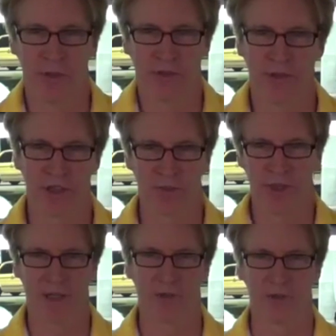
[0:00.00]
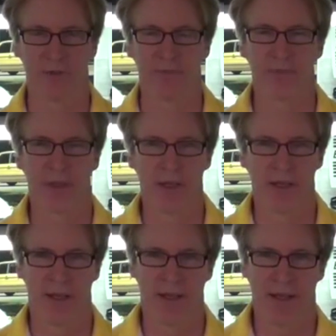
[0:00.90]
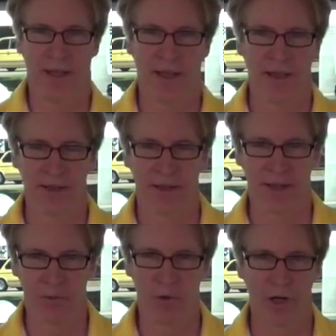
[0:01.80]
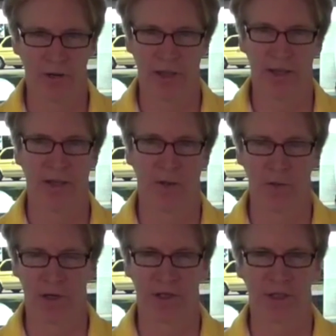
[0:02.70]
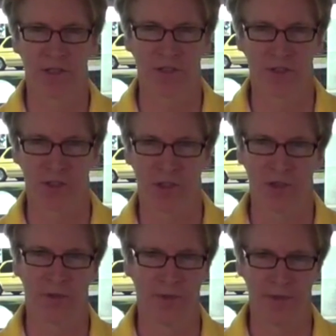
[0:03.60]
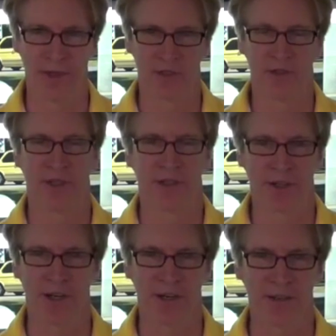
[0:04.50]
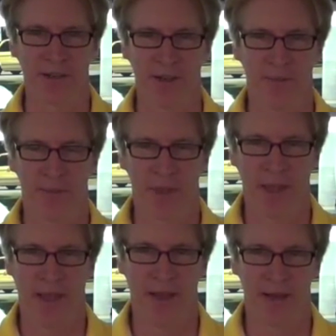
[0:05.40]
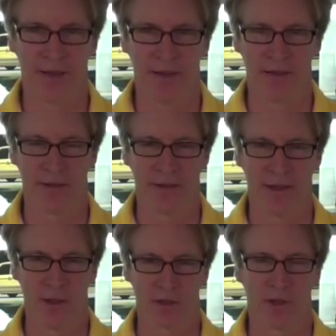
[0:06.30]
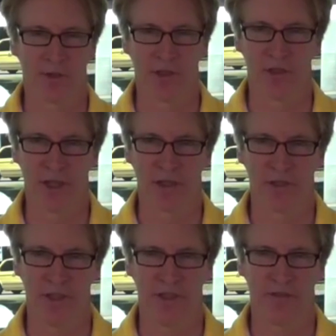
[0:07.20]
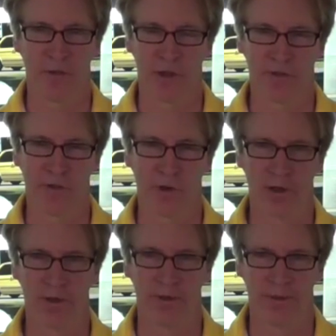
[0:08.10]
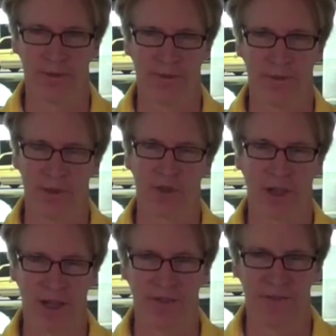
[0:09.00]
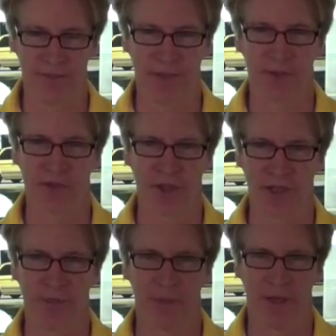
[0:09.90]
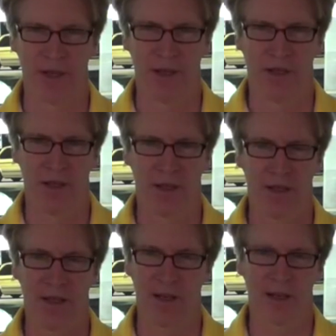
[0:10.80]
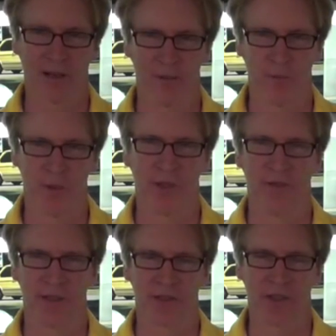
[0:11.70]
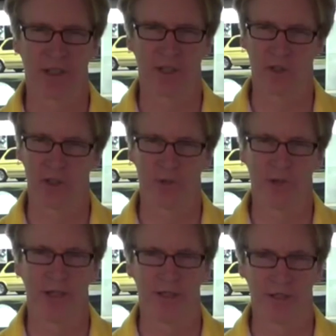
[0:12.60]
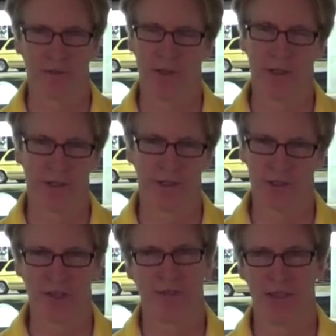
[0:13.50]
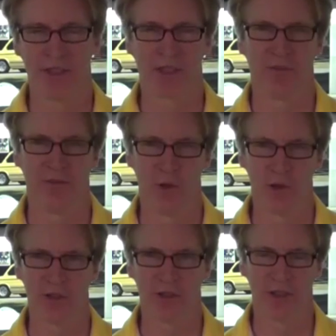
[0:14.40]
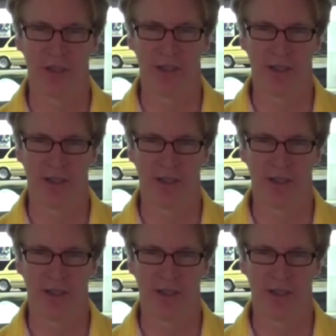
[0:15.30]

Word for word: interface module, and I had wired that in. I wanted to test it, so I, I turned on the car, and I looked over the JLD 404, which I have you know set up, and I couldn't believe it. It's like it should have read 370 something volts,